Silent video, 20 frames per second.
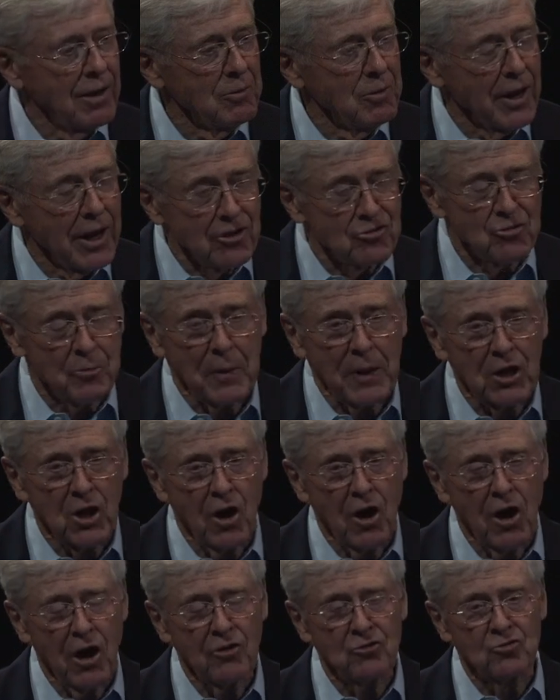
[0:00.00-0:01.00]
it's
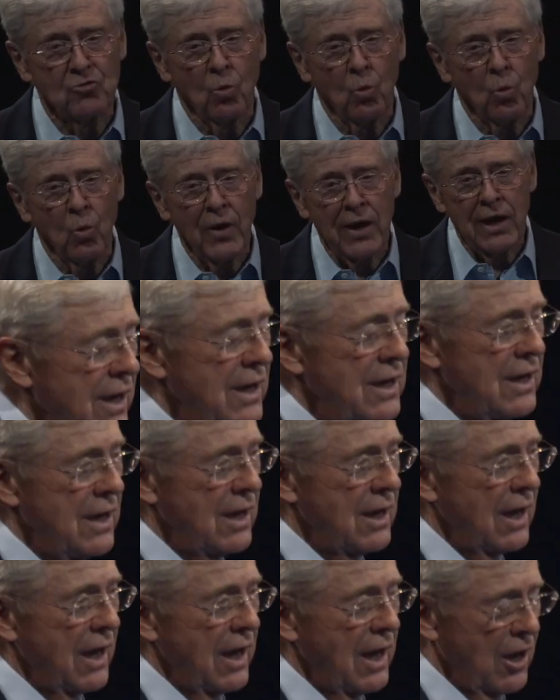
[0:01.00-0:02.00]
because we
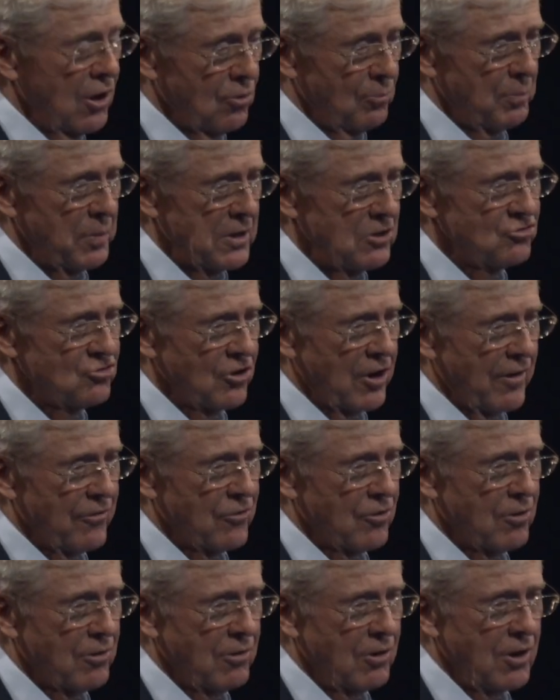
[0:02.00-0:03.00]
help each
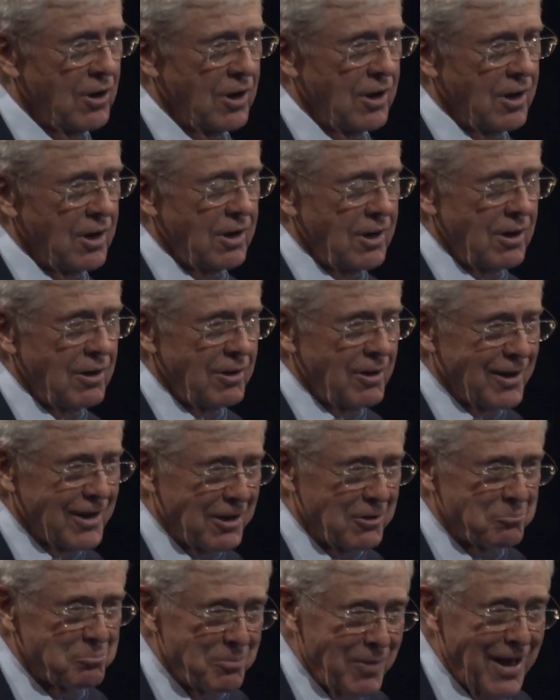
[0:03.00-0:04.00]
other
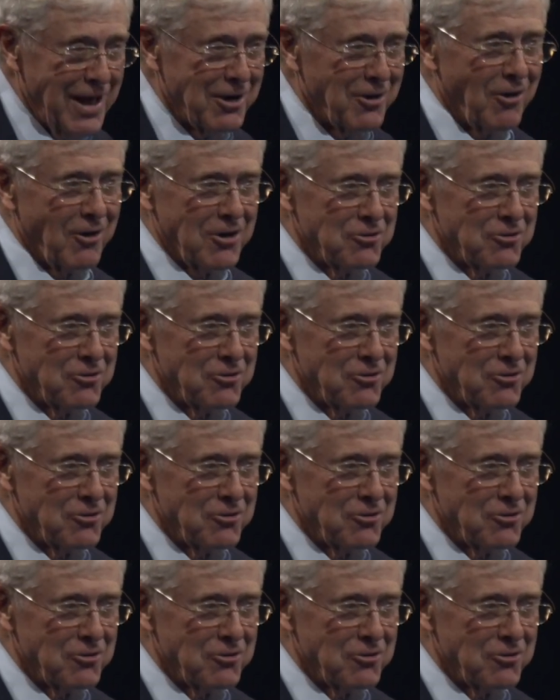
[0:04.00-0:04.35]
get better.